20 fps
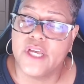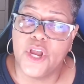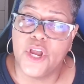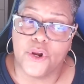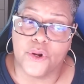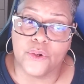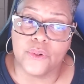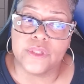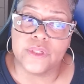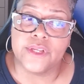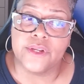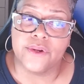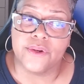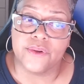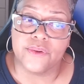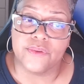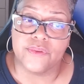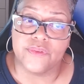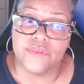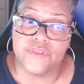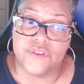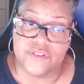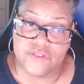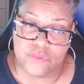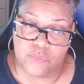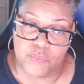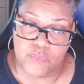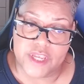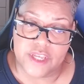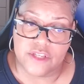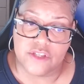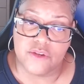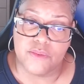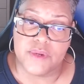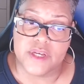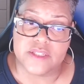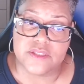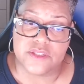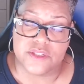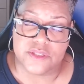Earlier this week,
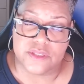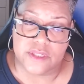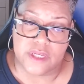U.S.